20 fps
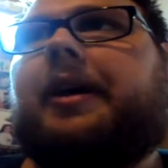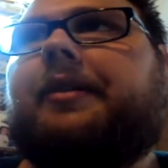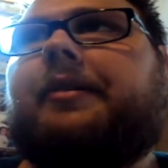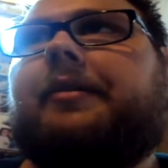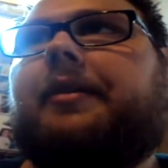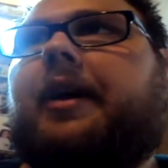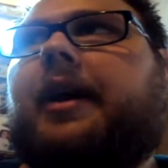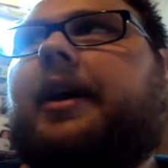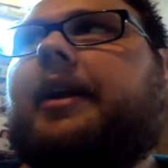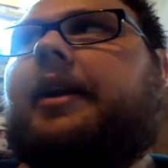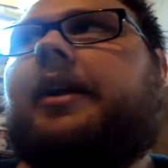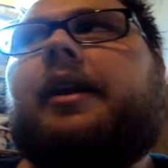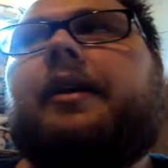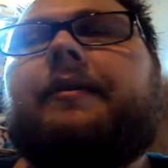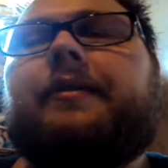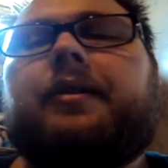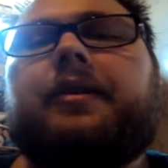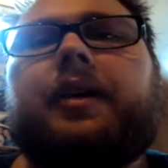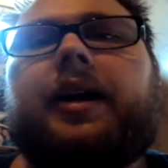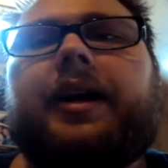I
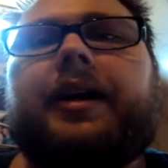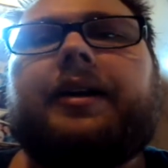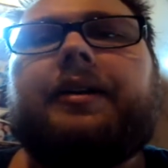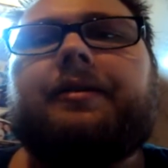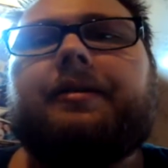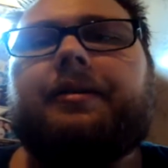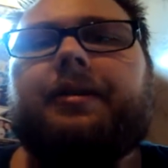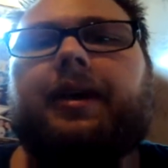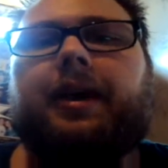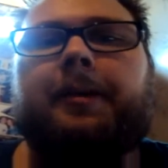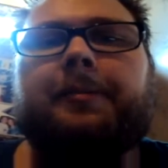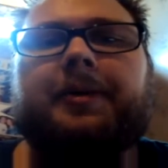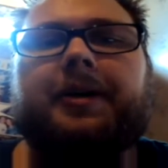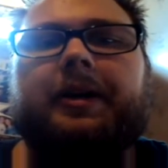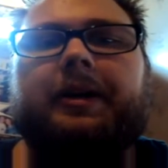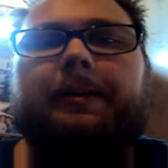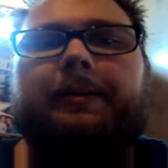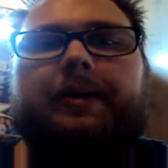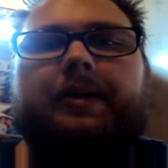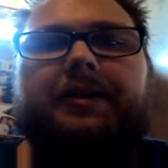didn't happen
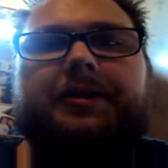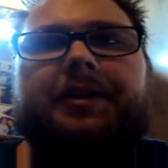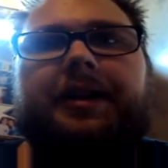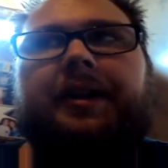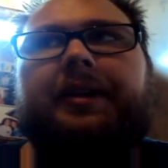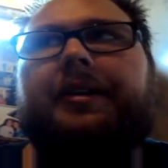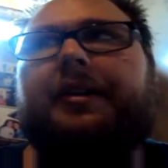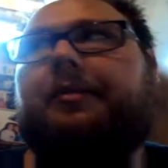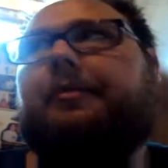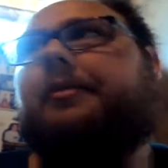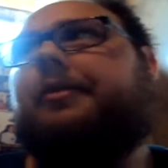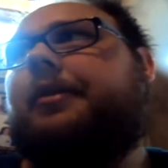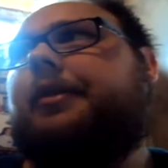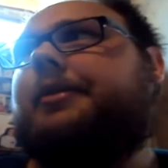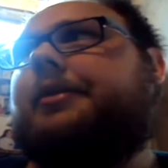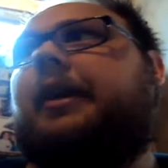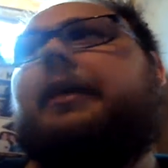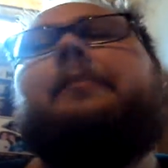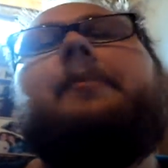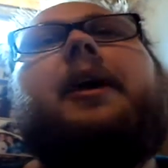to come across anything where
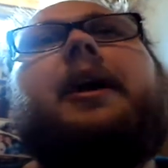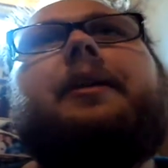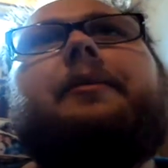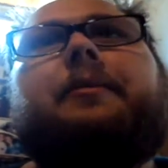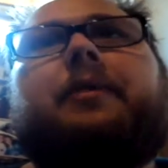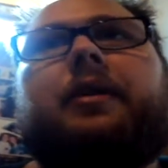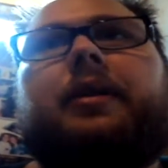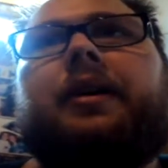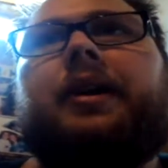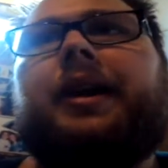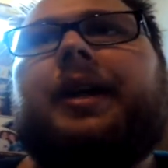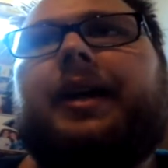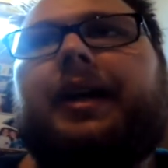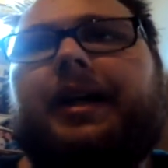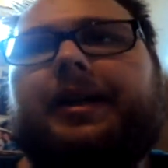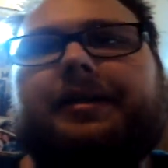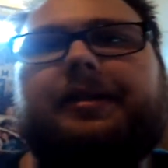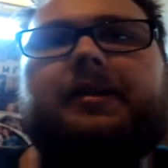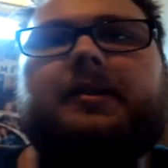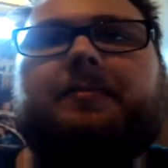it's like mine, where
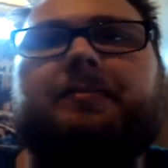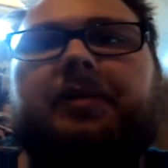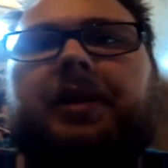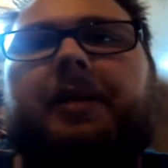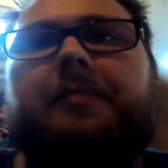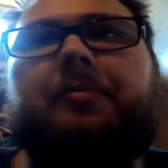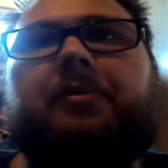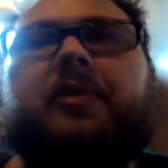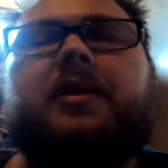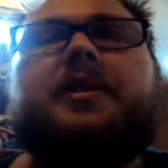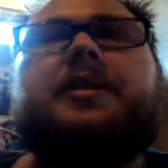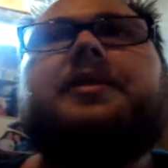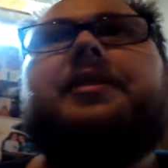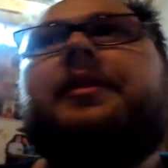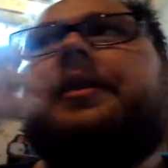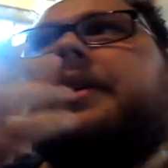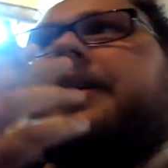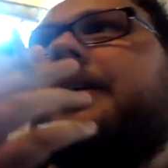it's a split print.